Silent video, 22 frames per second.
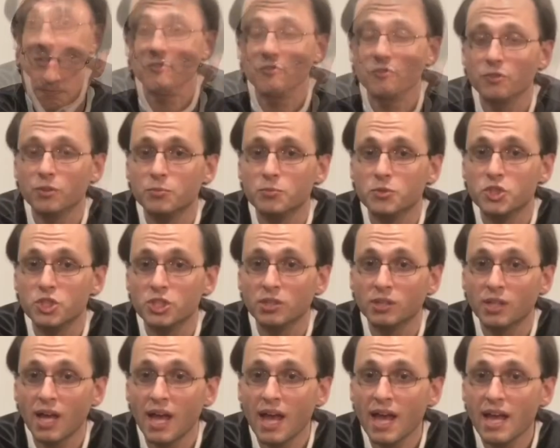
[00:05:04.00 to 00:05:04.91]
From
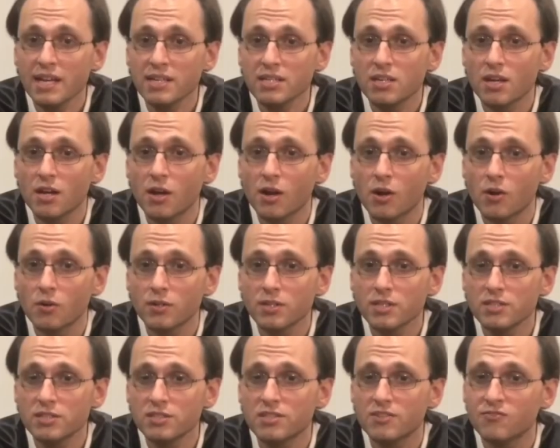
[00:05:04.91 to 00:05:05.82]
July to
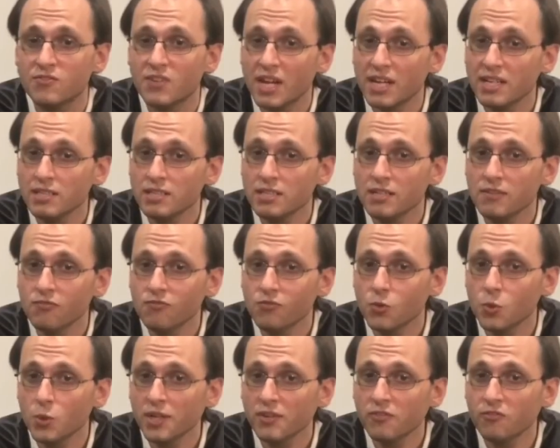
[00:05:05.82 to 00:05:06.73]
August of
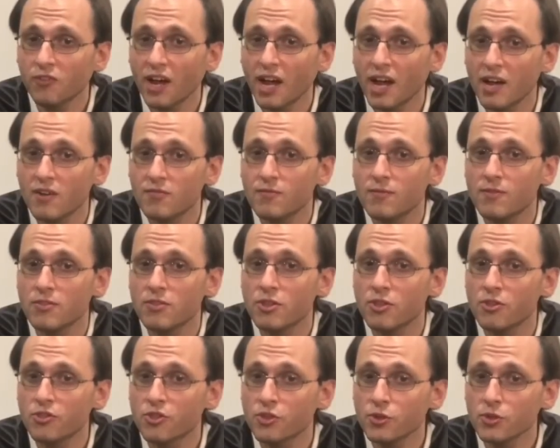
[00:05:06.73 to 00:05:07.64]
1945, the
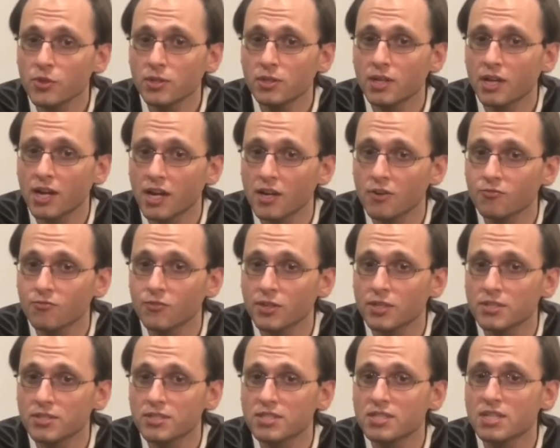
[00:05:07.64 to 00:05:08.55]
third
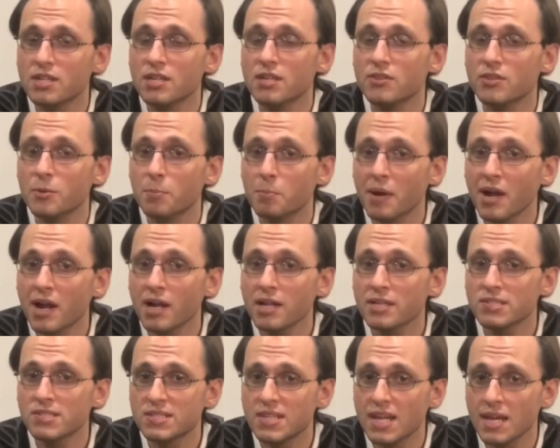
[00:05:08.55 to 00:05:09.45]
conference, the
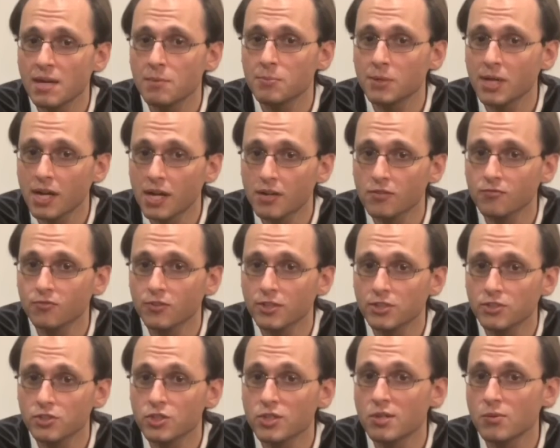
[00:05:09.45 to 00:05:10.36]
POTSDAM
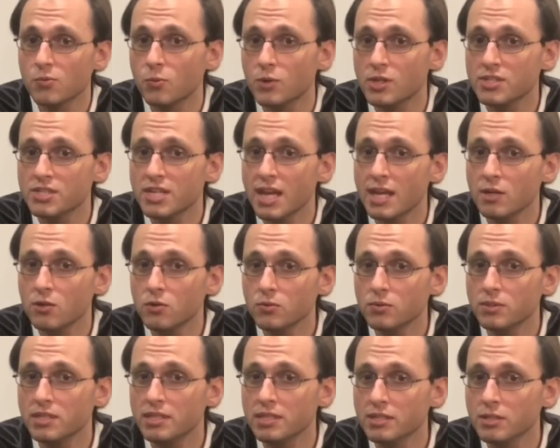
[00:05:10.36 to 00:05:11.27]
Conference, was held
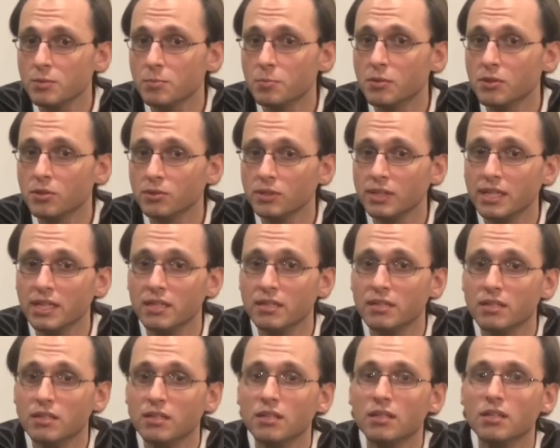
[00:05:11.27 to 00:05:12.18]
near Berlin.
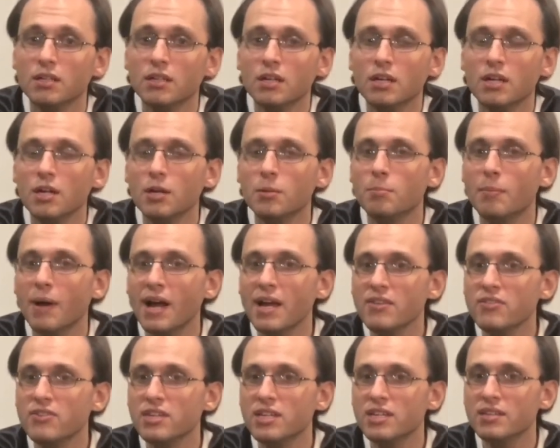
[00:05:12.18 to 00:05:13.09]
By
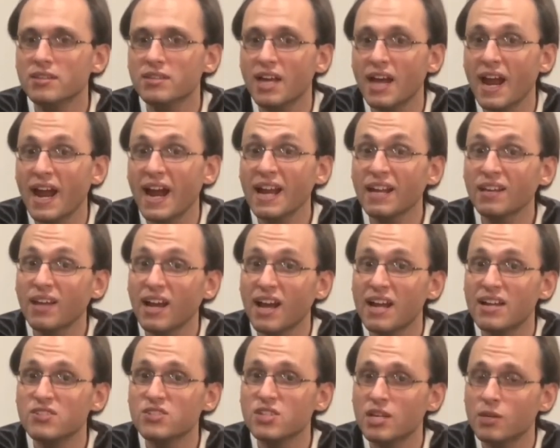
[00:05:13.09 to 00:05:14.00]
then, the
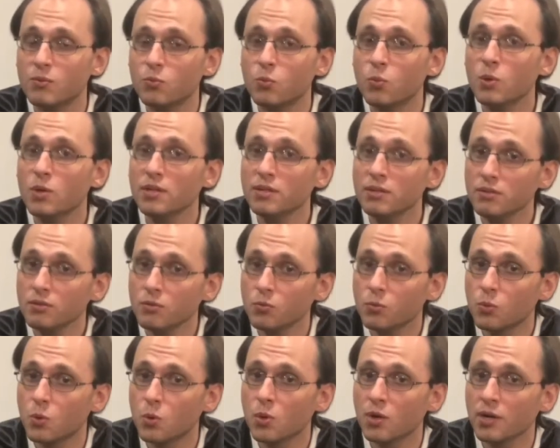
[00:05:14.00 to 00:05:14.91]
Allies had won the
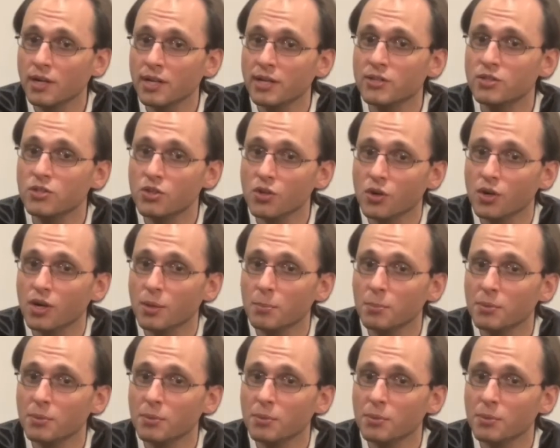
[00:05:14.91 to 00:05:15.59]
war in Europe.